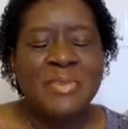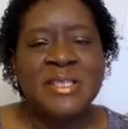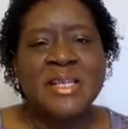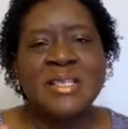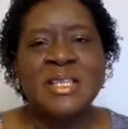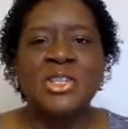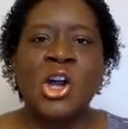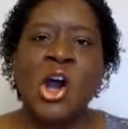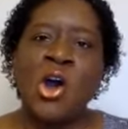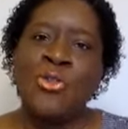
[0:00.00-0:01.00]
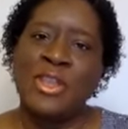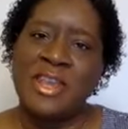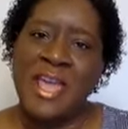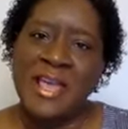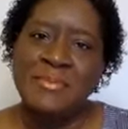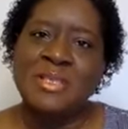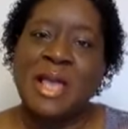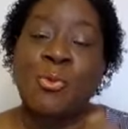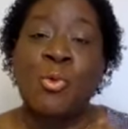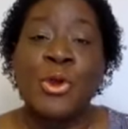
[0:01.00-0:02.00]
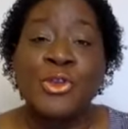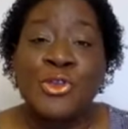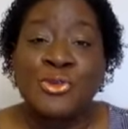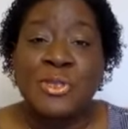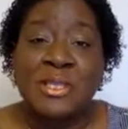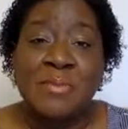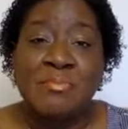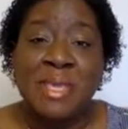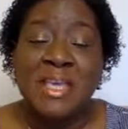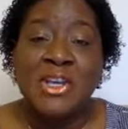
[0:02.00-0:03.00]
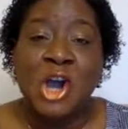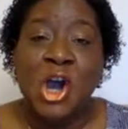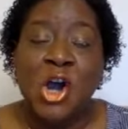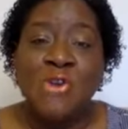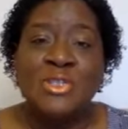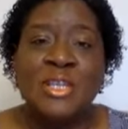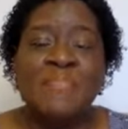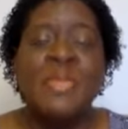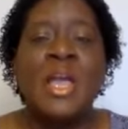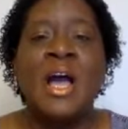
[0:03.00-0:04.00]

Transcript: it doesn't call the names like we're used to them being called. And,